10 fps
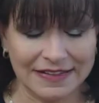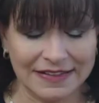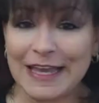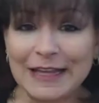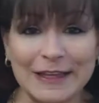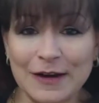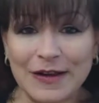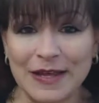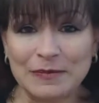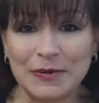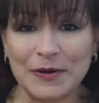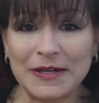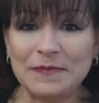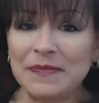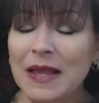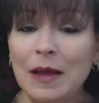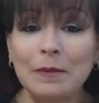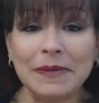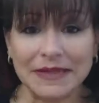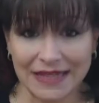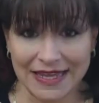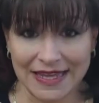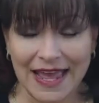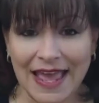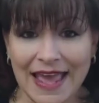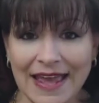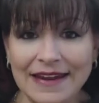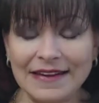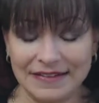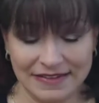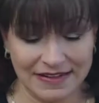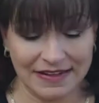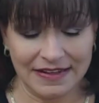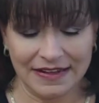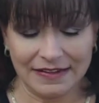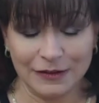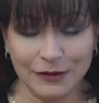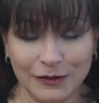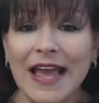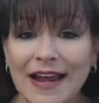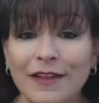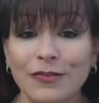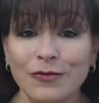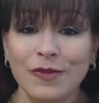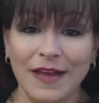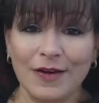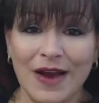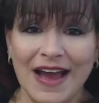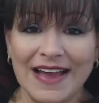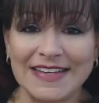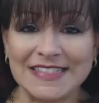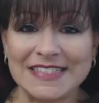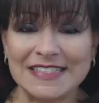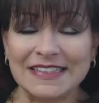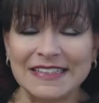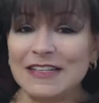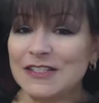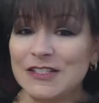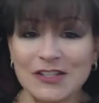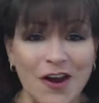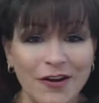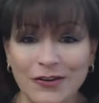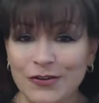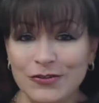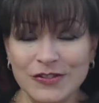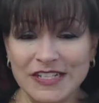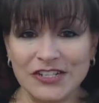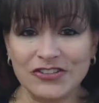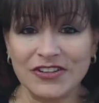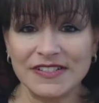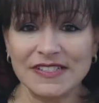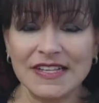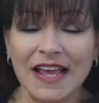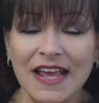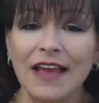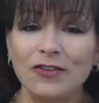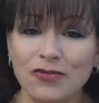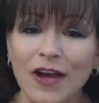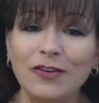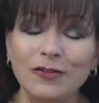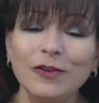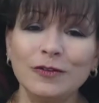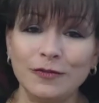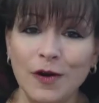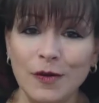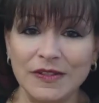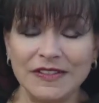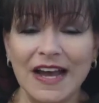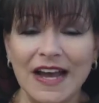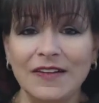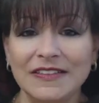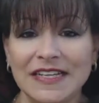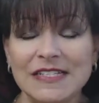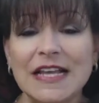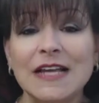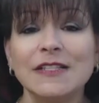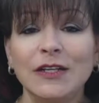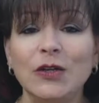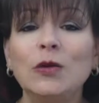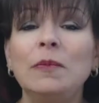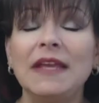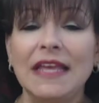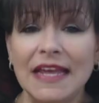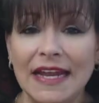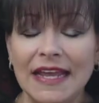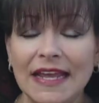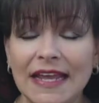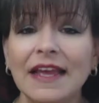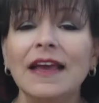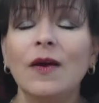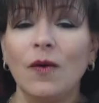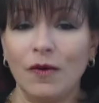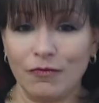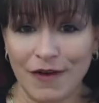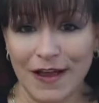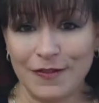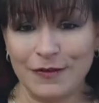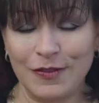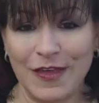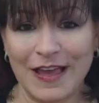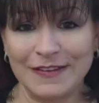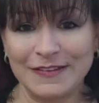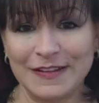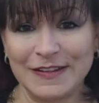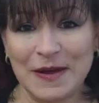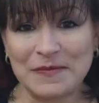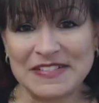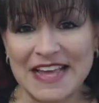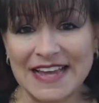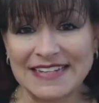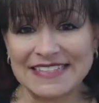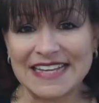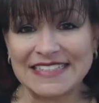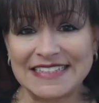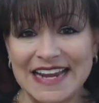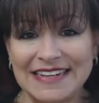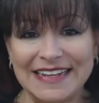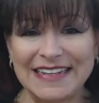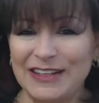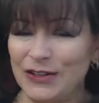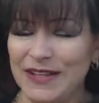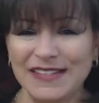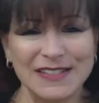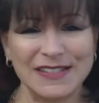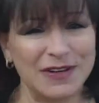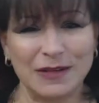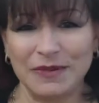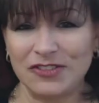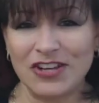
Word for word: get their input plan ahead look at it through their eyes start new traditions and try to look forward to the holidays as a new beginning rather than um, sadness as an ending. And I know that's incredibly